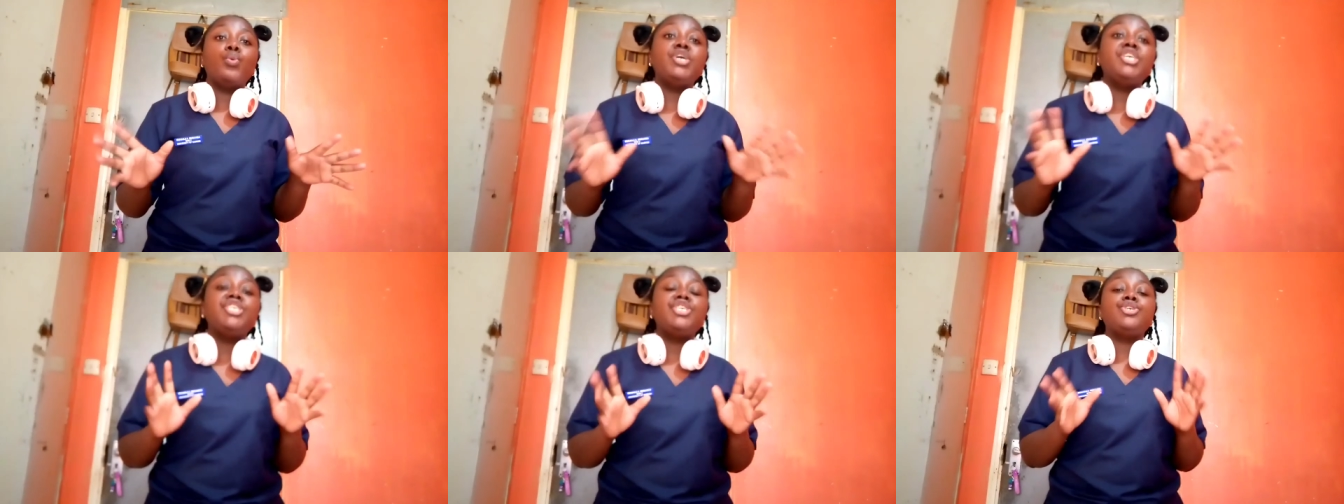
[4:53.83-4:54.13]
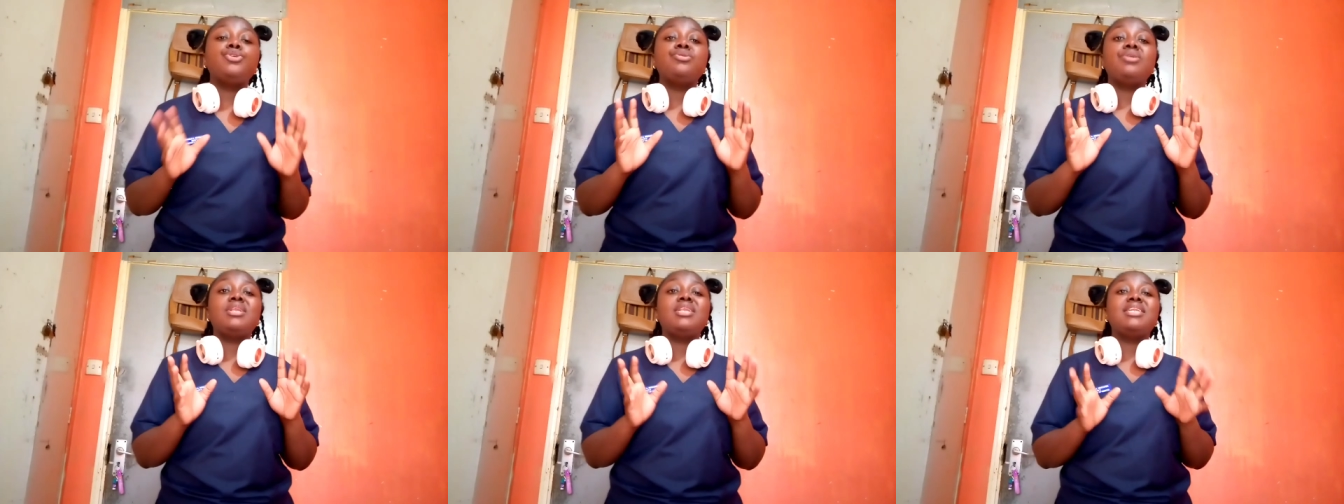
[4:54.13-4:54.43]
We
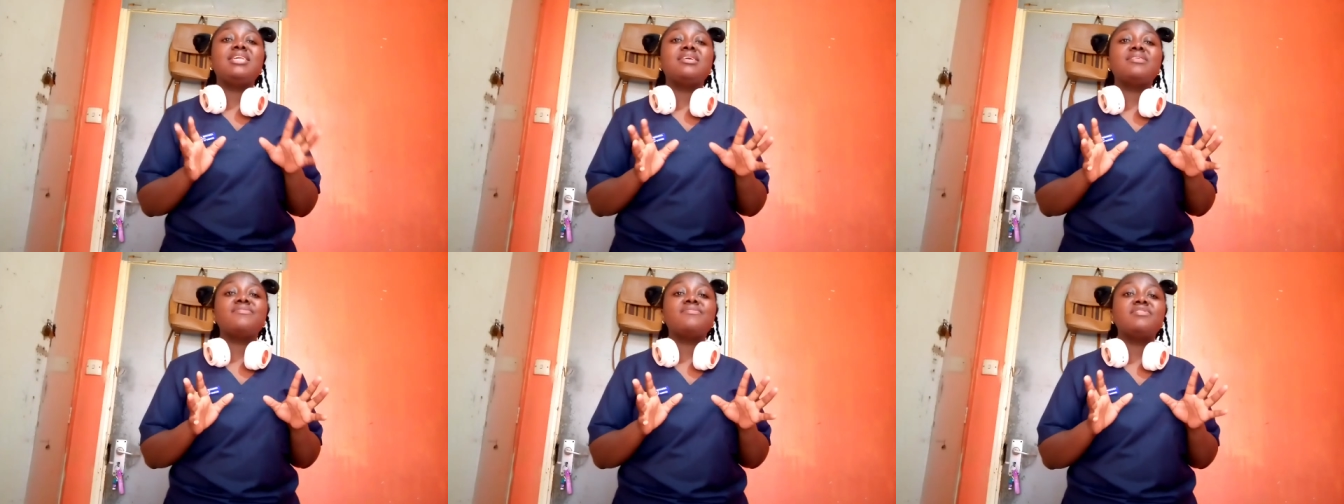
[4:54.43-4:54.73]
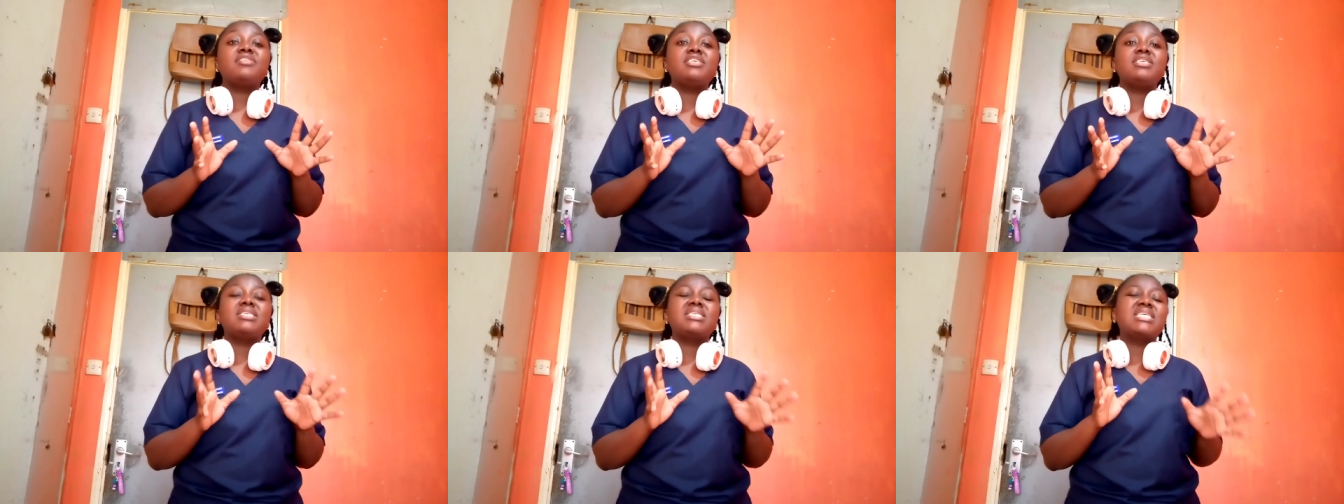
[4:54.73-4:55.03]
should
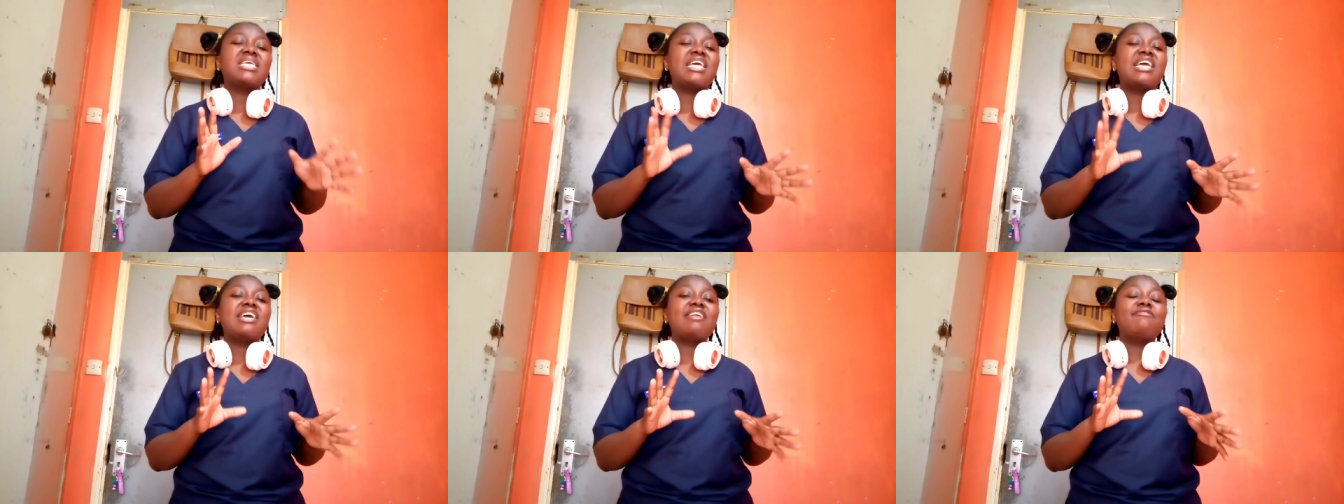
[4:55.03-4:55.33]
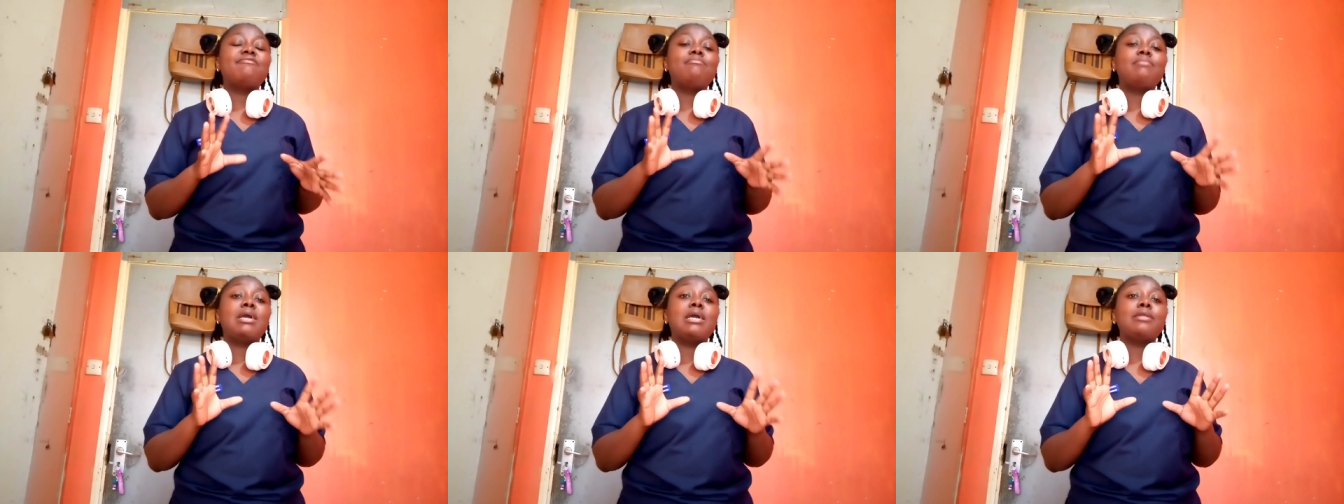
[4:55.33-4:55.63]
leave this
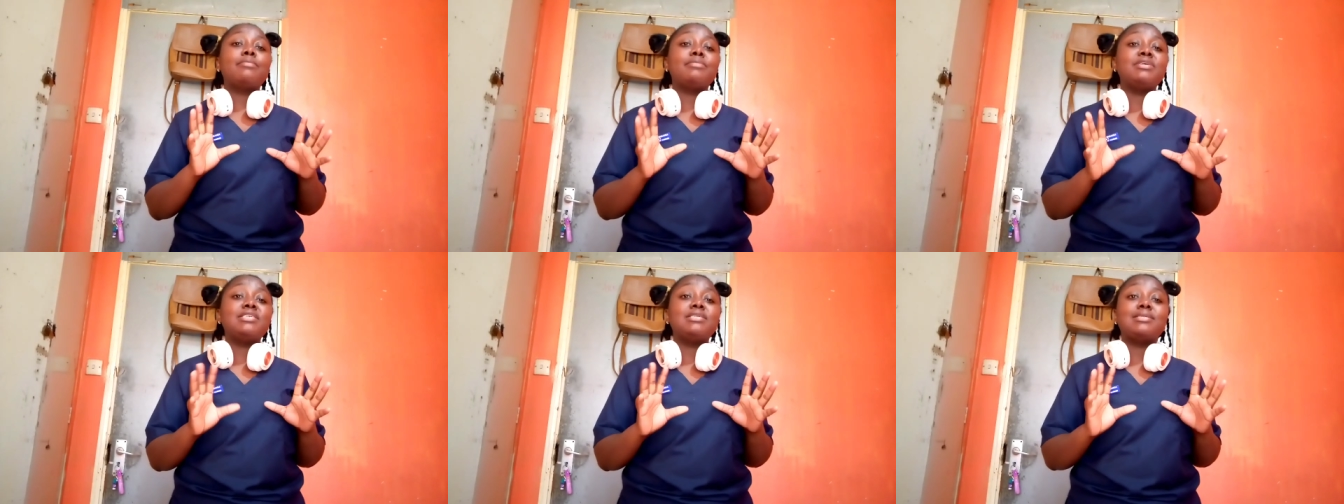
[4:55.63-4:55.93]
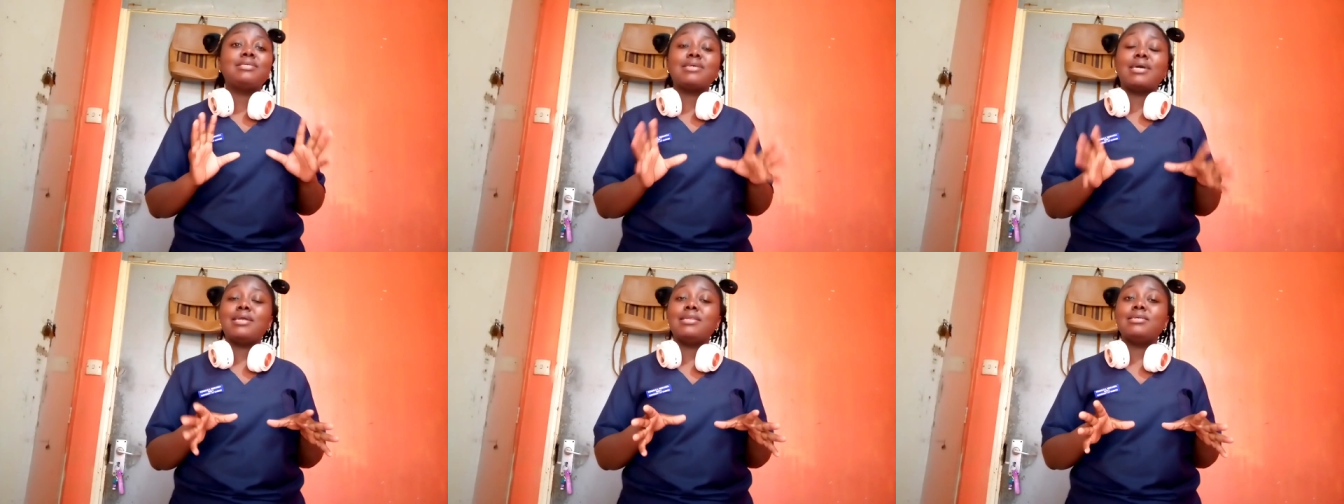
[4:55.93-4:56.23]
caveman
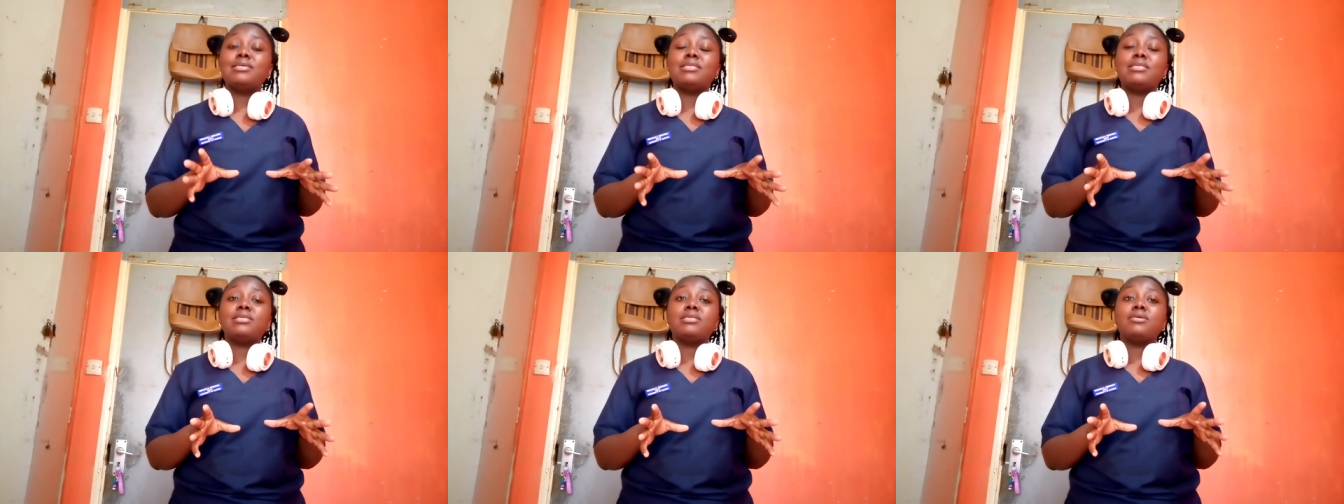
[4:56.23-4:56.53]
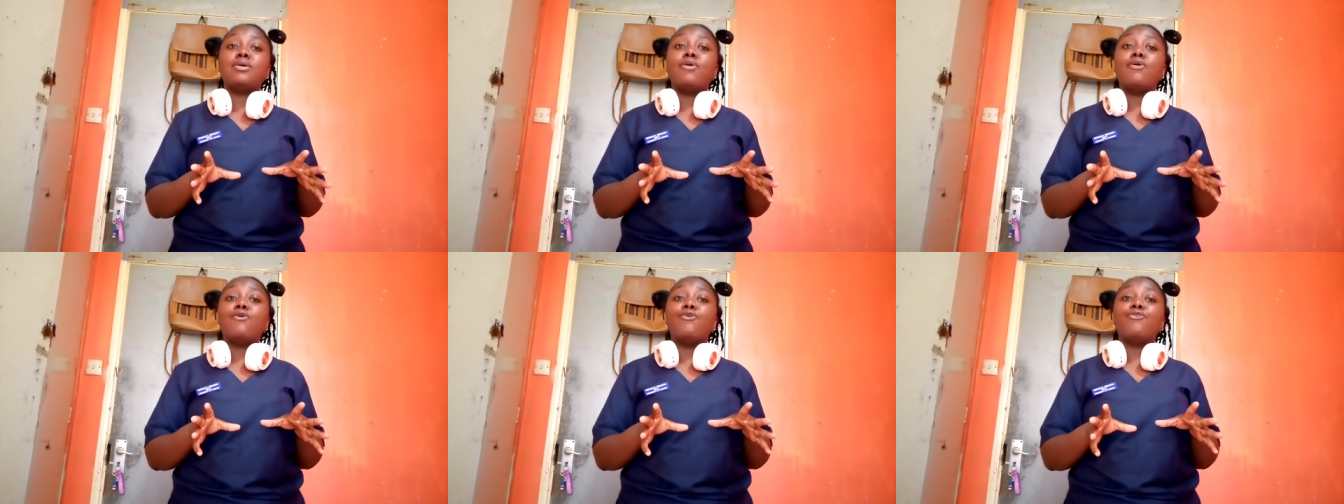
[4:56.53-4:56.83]

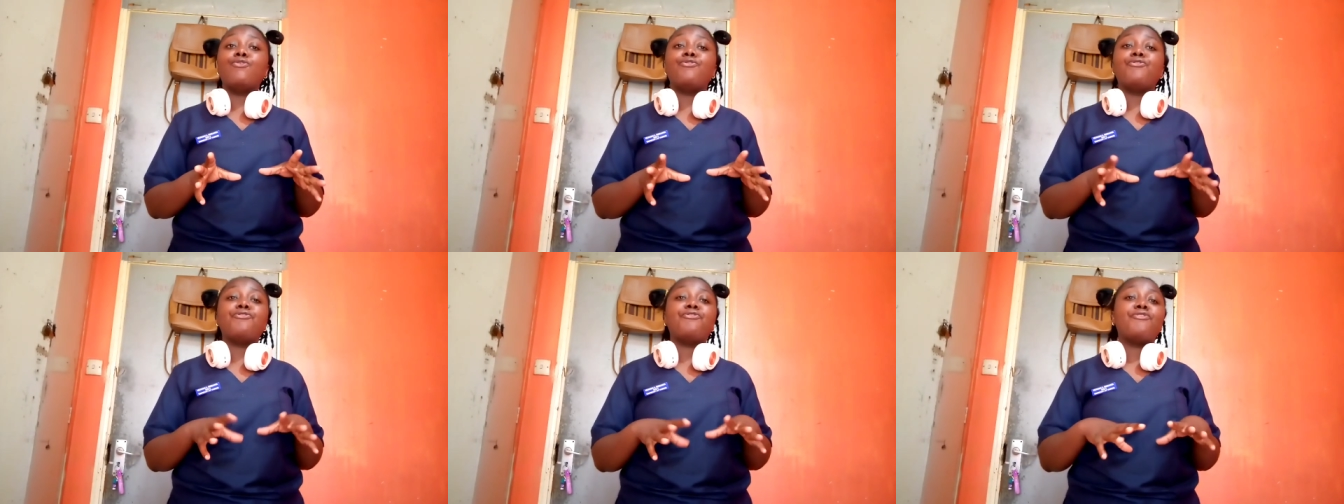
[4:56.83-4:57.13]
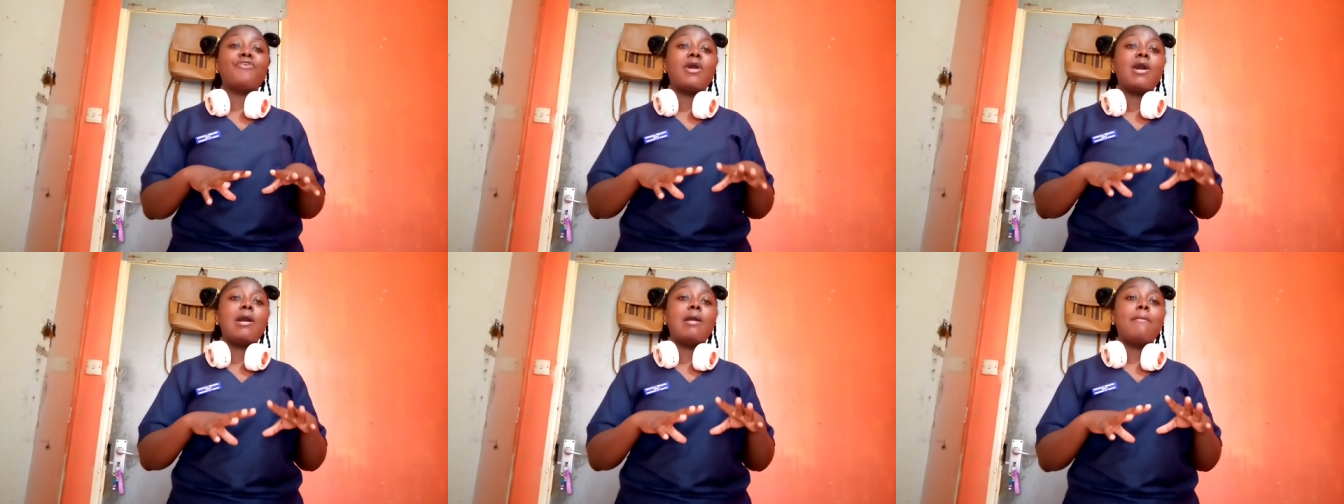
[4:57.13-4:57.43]
mentality of
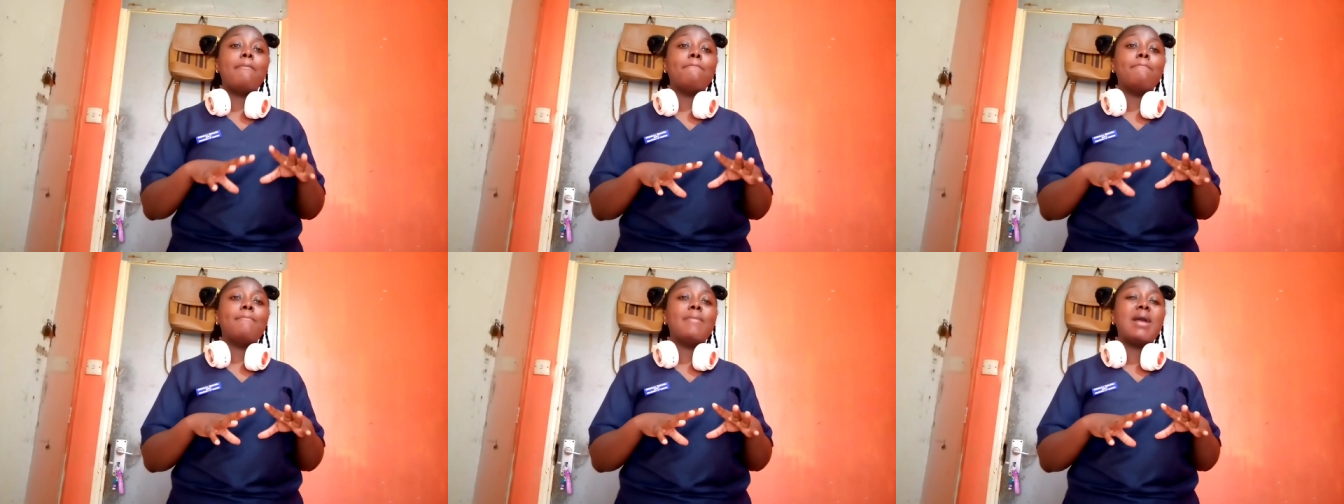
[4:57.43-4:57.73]
a